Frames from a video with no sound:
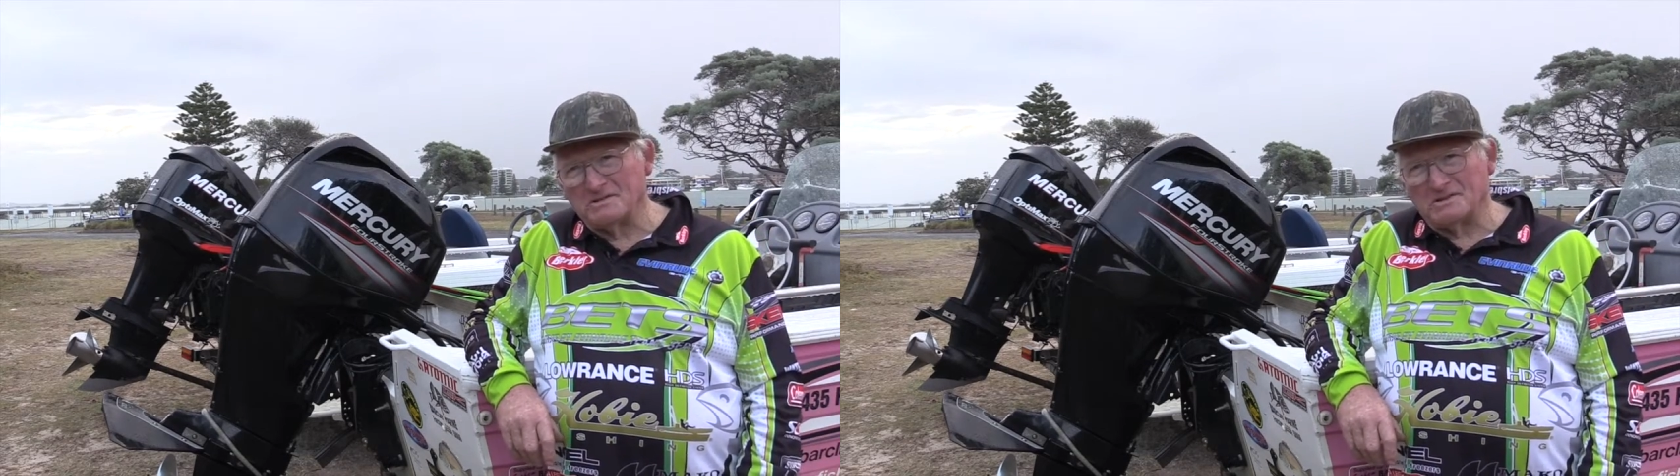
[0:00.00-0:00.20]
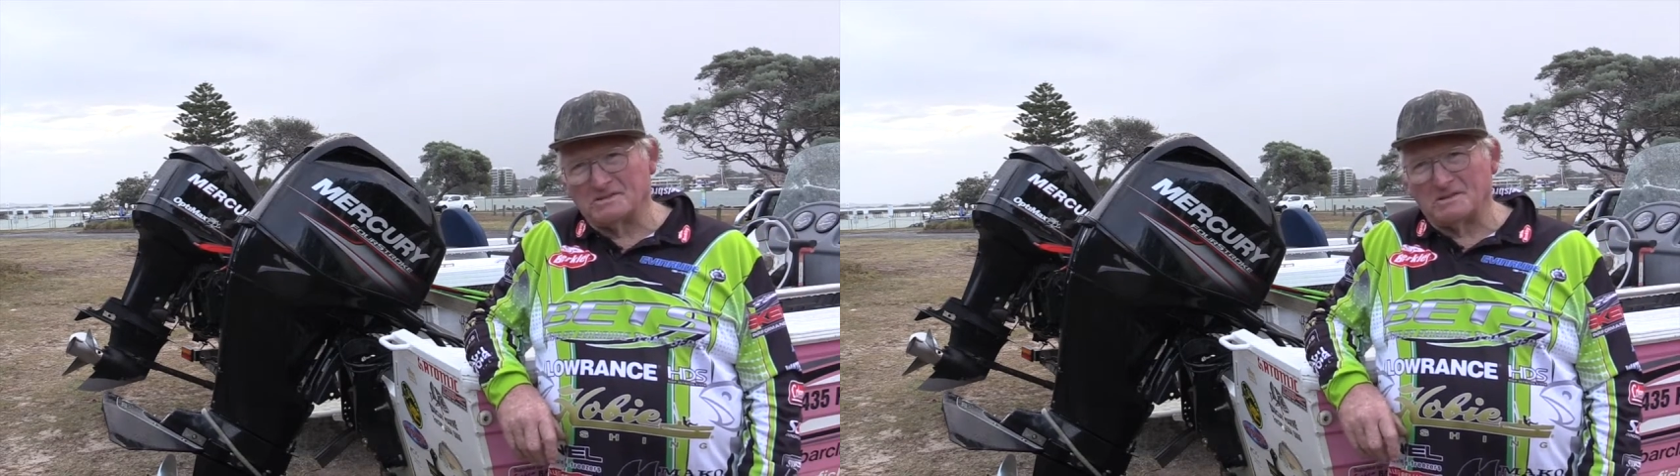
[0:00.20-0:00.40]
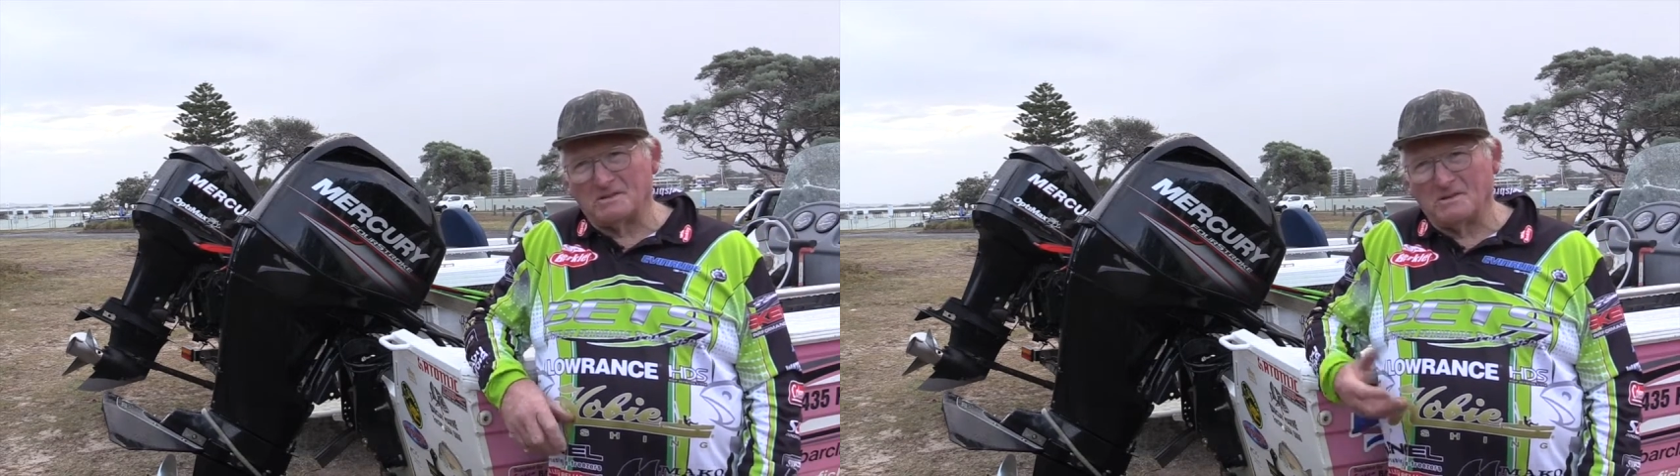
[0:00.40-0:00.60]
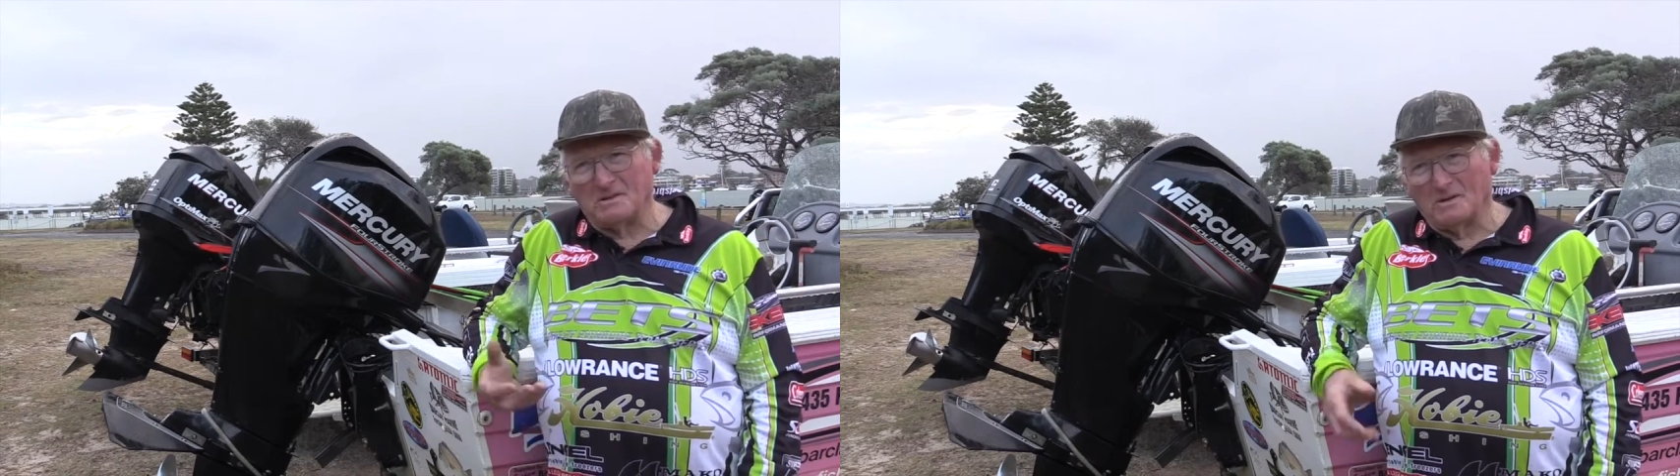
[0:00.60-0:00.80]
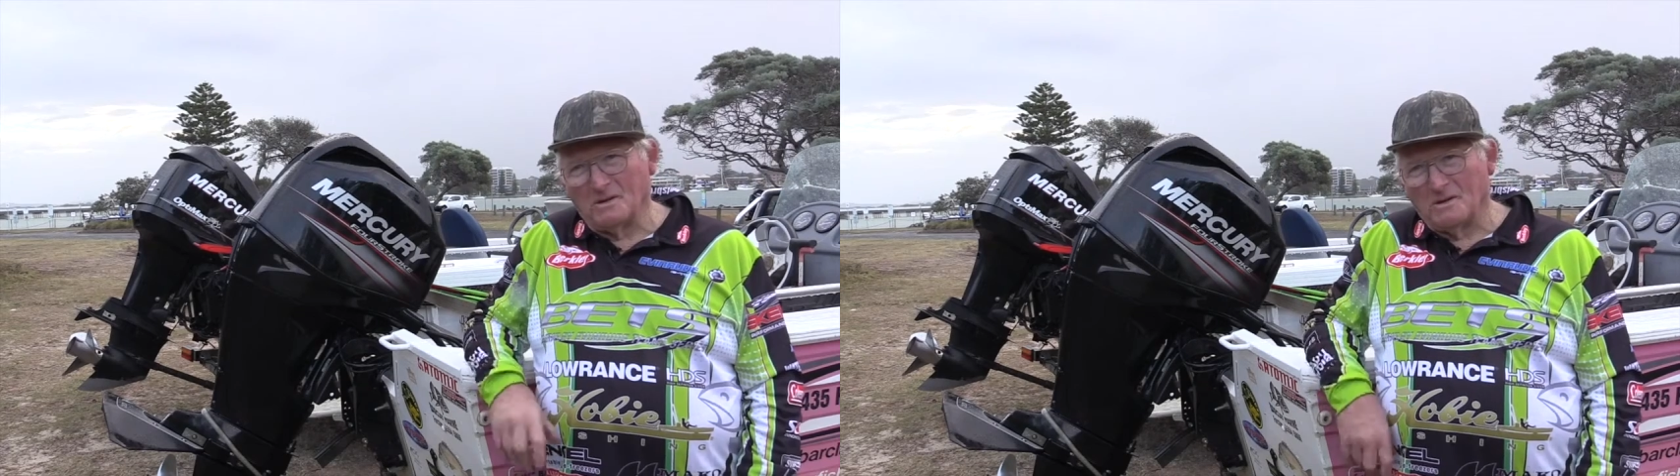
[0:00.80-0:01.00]
60
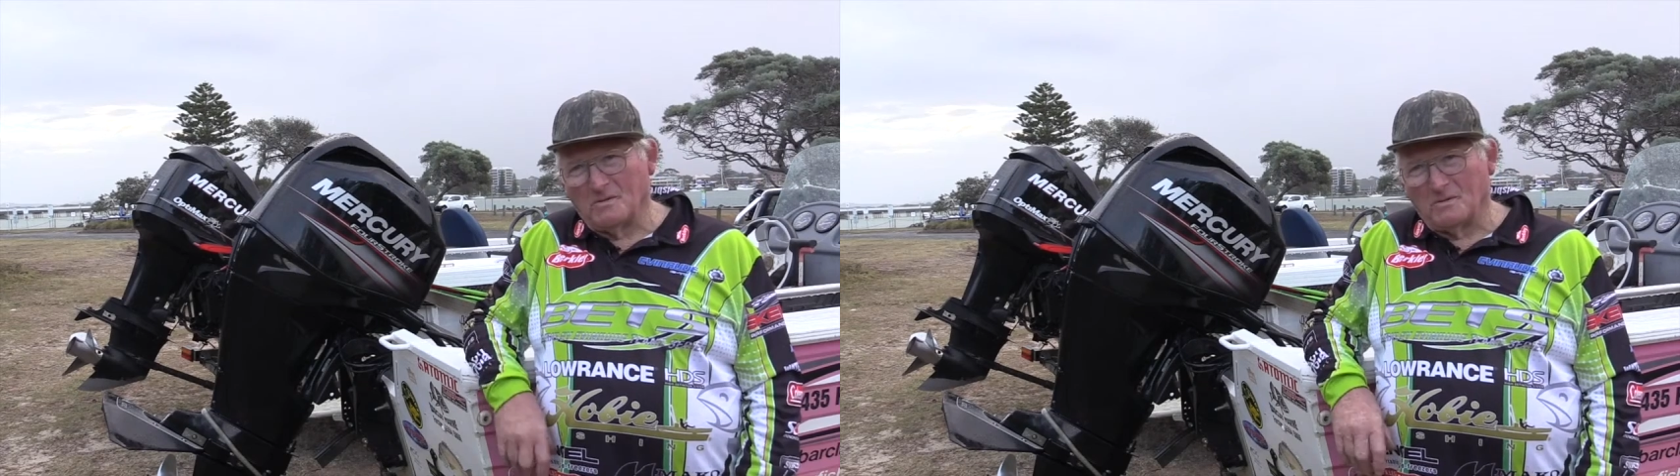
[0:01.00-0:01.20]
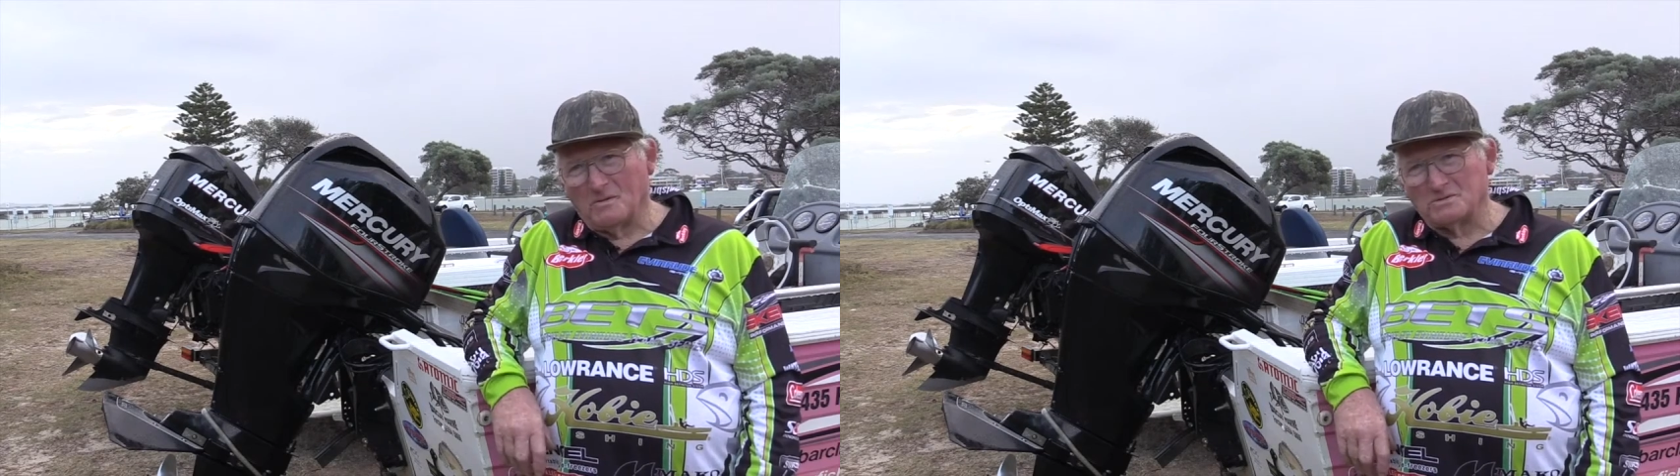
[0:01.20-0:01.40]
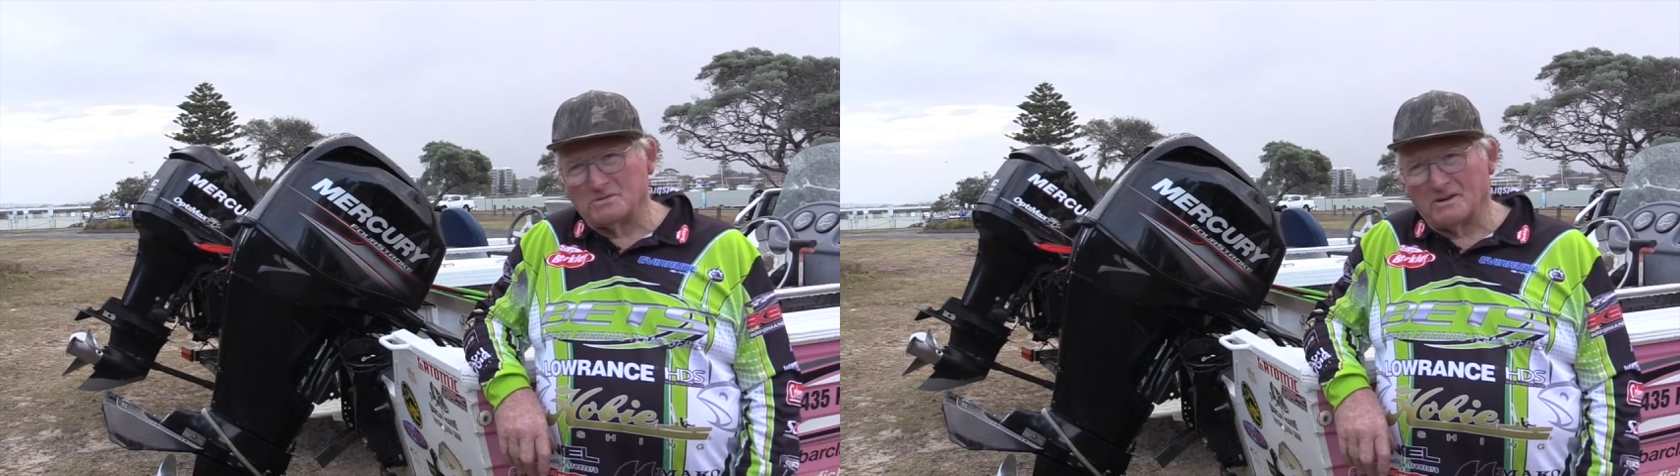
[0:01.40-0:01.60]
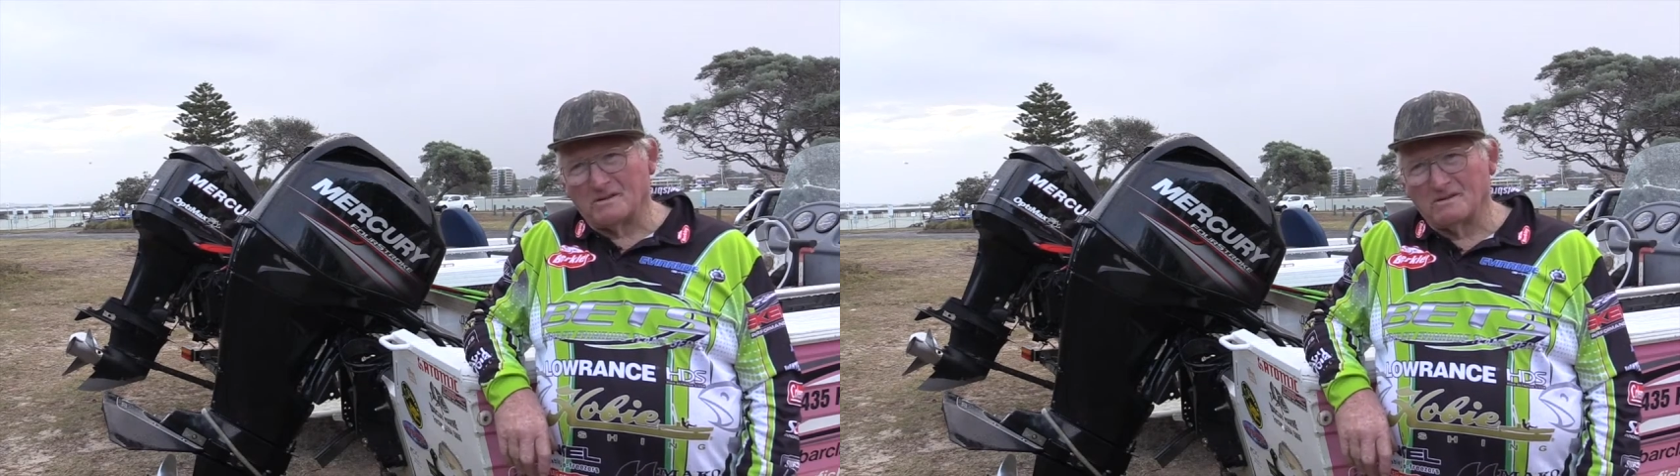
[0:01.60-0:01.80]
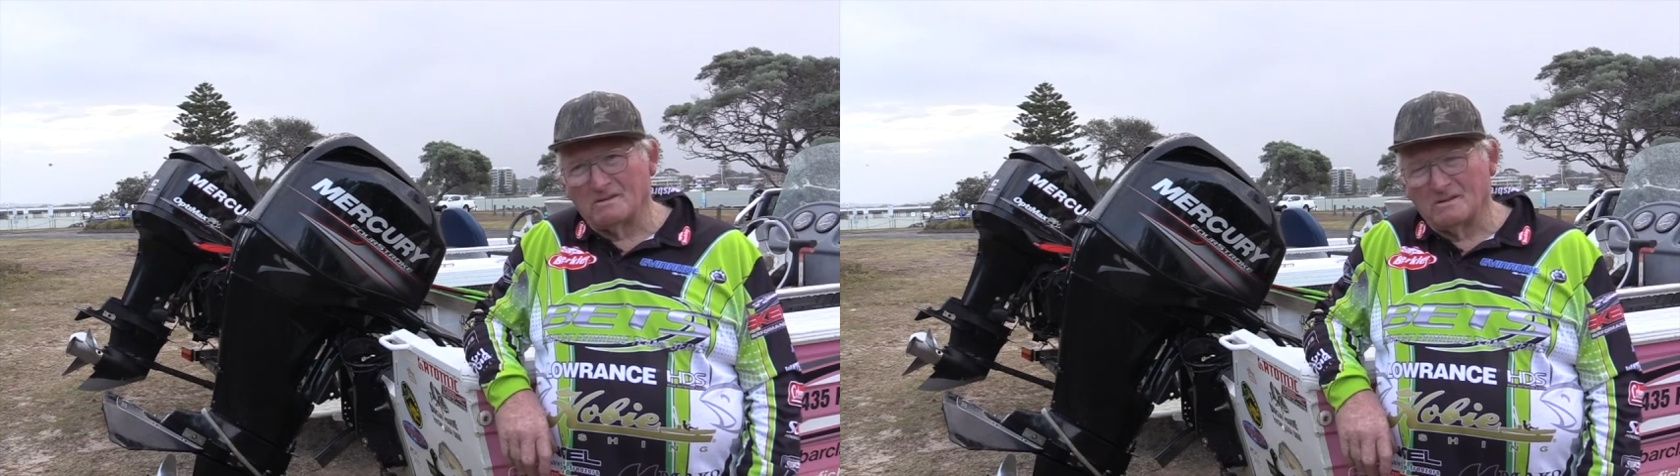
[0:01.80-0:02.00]
four stroke